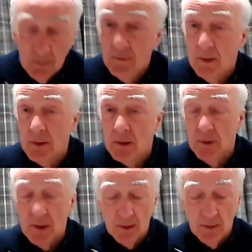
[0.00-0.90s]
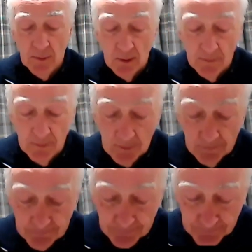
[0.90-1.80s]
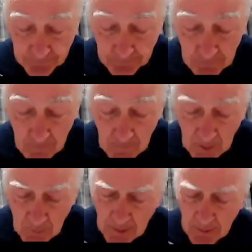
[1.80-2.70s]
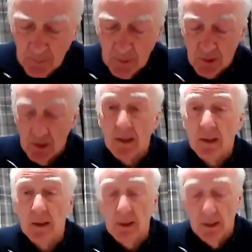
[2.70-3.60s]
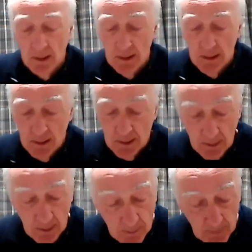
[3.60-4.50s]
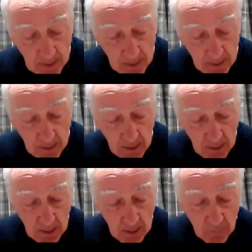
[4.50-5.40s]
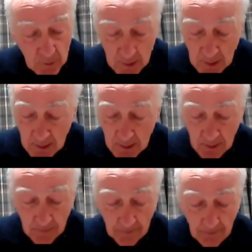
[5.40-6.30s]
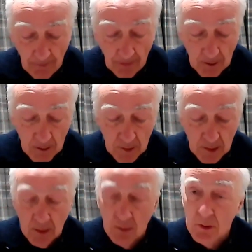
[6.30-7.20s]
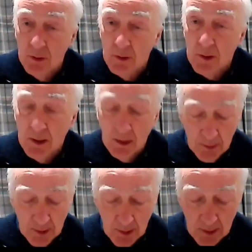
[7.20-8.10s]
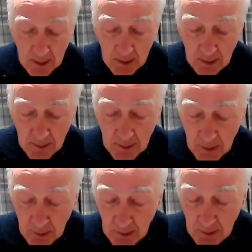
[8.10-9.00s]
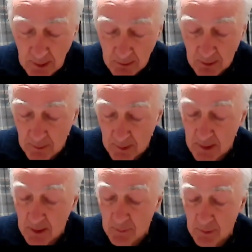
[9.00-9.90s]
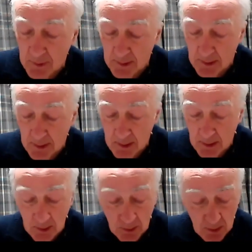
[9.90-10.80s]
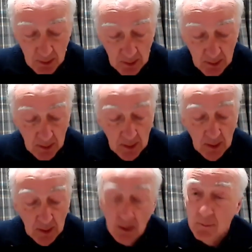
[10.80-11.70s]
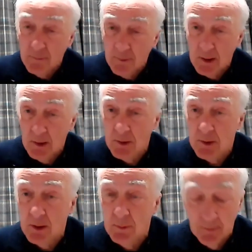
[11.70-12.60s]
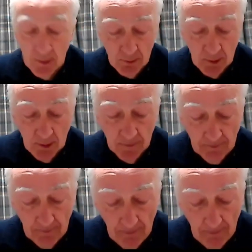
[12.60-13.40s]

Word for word: Various reasons have been offered, but I think the most likely is that this man was a Gentile, and Jesus was not encouraging Gentiles to join his group of disciples at this stage. He'd come for the lost sheep of Israel.